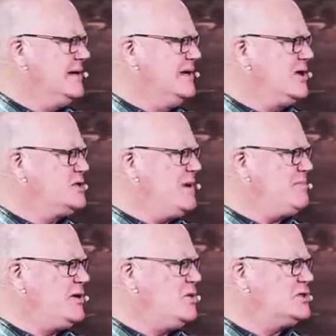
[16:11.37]
in those
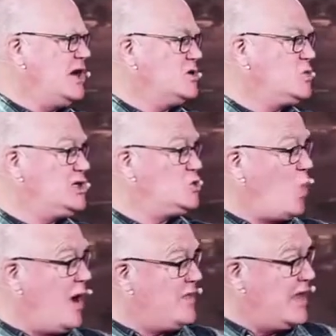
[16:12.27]
biblical times, which is
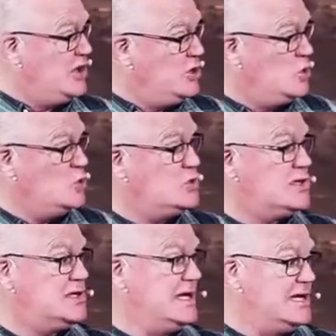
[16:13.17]
why they're used
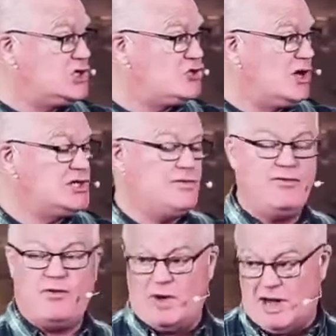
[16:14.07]
as an illustration
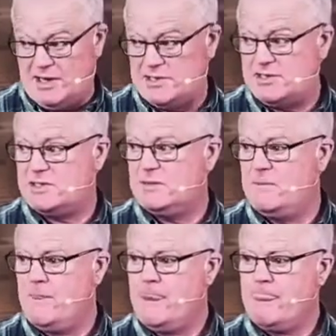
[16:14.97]
for us.
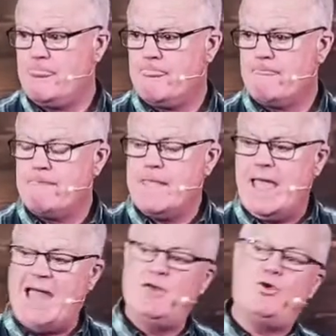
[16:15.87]

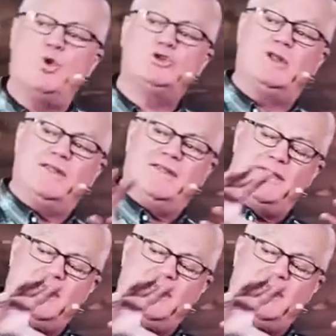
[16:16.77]
And of course, the,